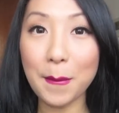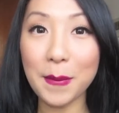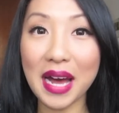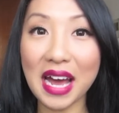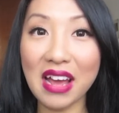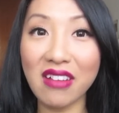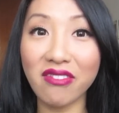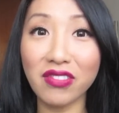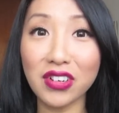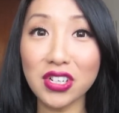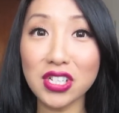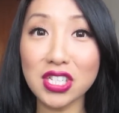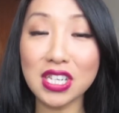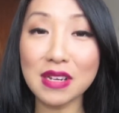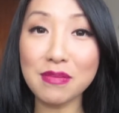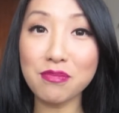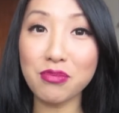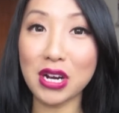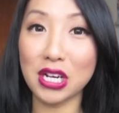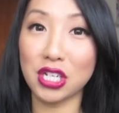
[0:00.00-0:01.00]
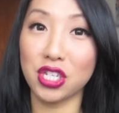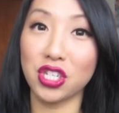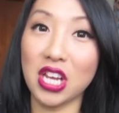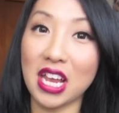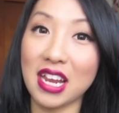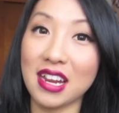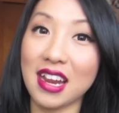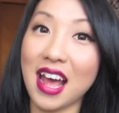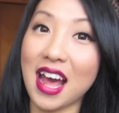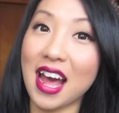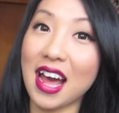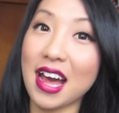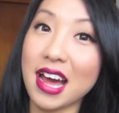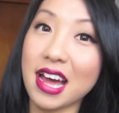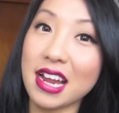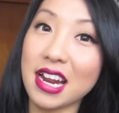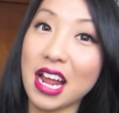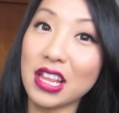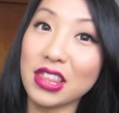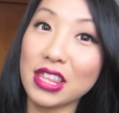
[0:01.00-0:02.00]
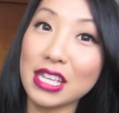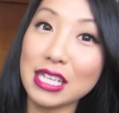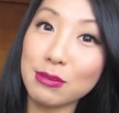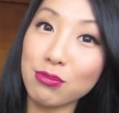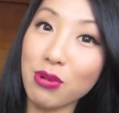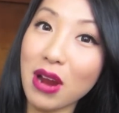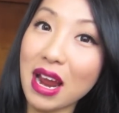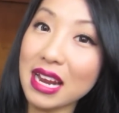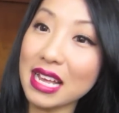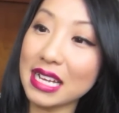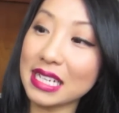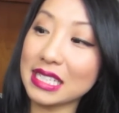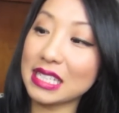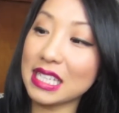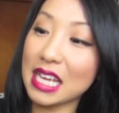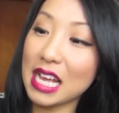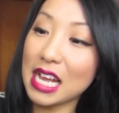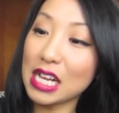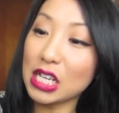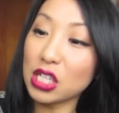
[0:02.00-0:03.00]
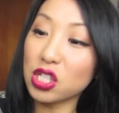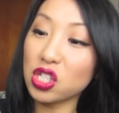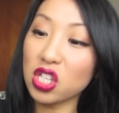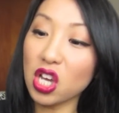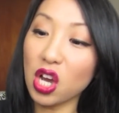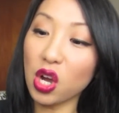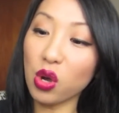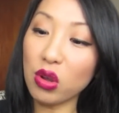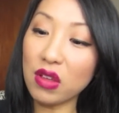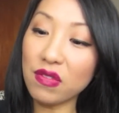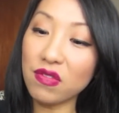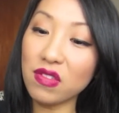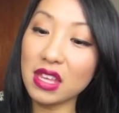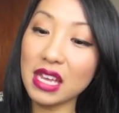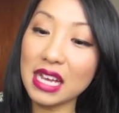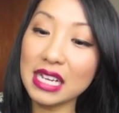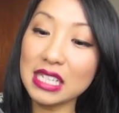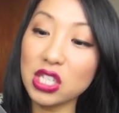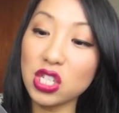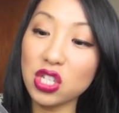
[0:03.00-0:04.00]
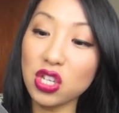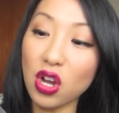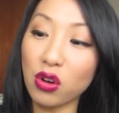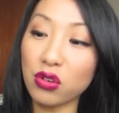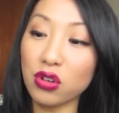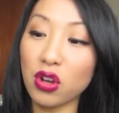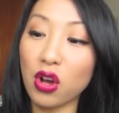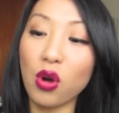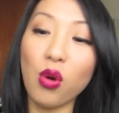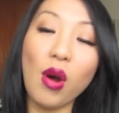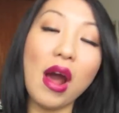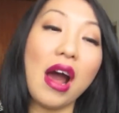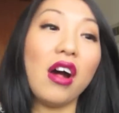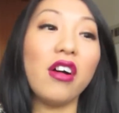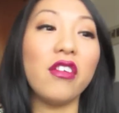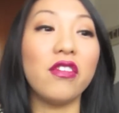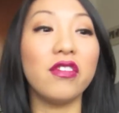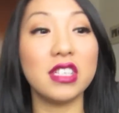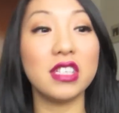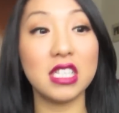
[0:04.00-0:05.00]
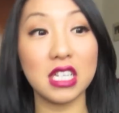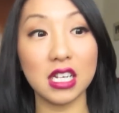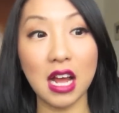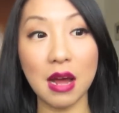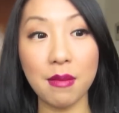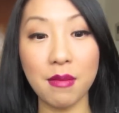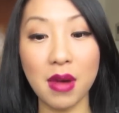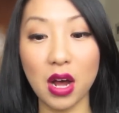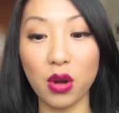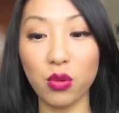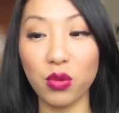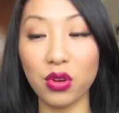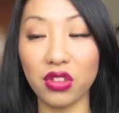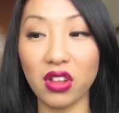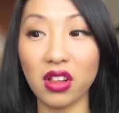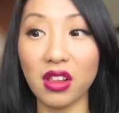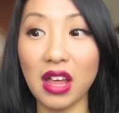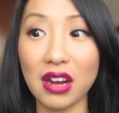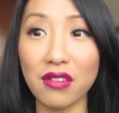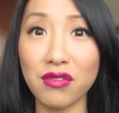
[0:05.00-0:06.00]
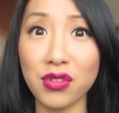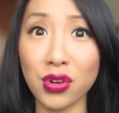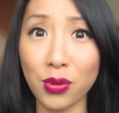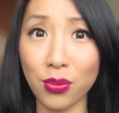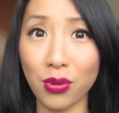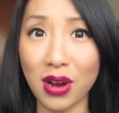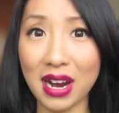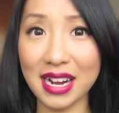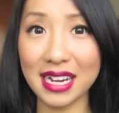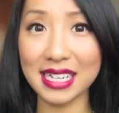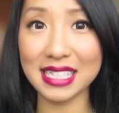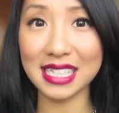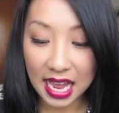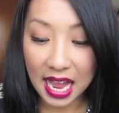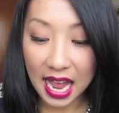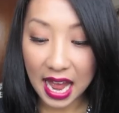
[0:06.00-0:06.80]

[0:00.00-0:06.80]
my first impression on these products. So if you guys don't know, e.l.f. did come out with a lot of new products.